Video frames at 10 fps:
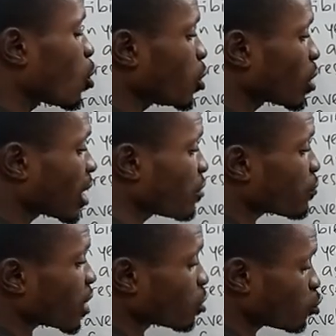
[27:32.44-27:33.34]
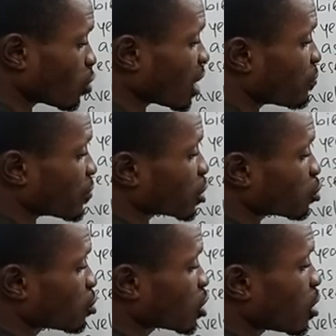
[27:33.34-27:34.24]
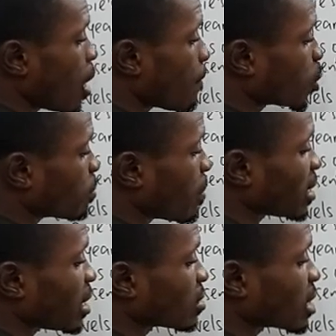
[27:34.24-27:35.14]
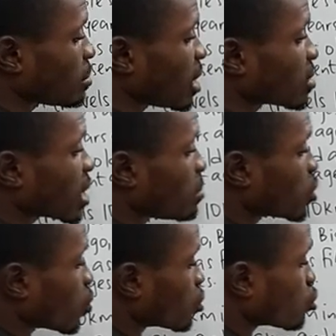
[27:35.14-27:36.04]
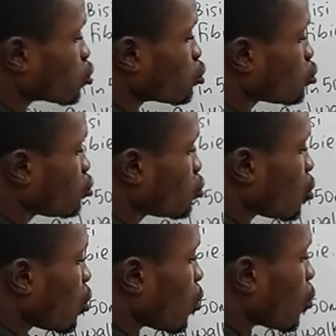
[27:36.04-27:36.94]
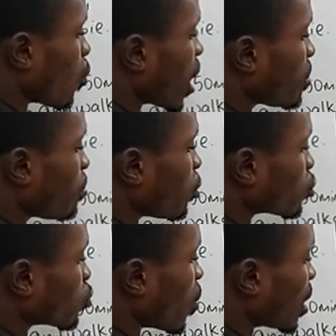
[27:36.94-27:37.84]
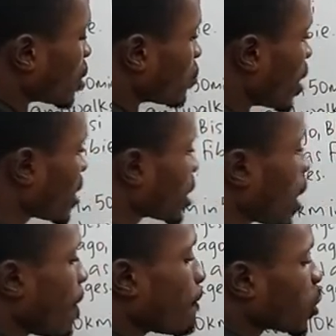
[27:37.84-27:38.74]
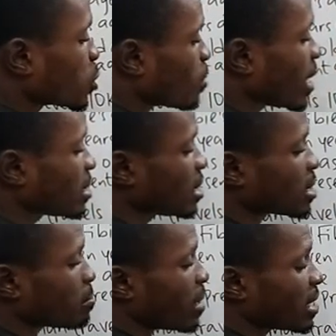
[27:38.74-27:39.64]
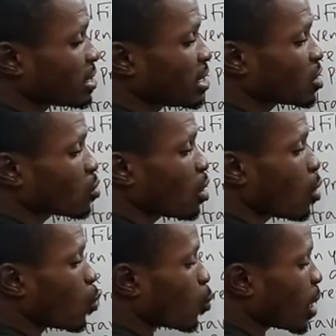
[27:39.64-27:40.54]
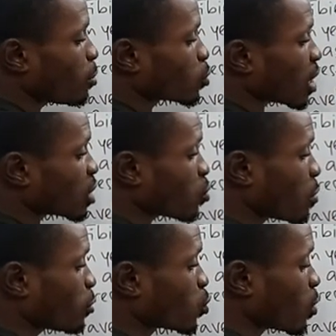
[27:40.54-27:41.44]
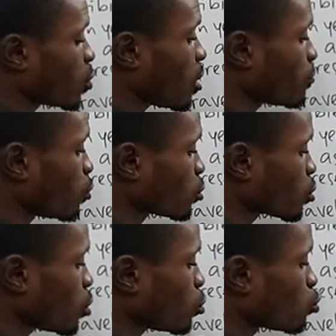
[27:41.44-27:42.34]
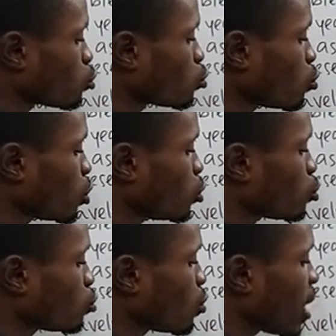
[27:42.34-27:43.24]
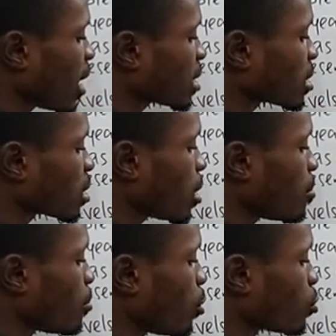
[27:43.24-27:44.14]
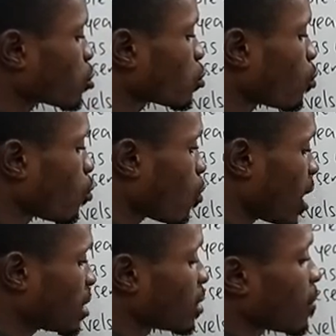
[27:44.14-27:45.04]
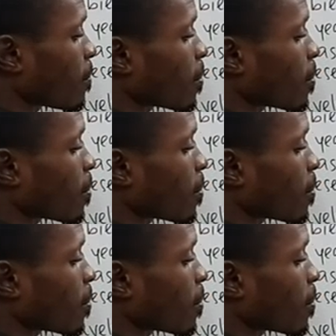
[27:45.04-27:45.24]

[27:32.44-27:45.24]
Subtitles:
or when you clear fractions, multiply by the LCM. The LCM is what? 2y plus 1, right? Multiply this by this, y plus y cancel y plus 1, you have what? 2 into x plus 1,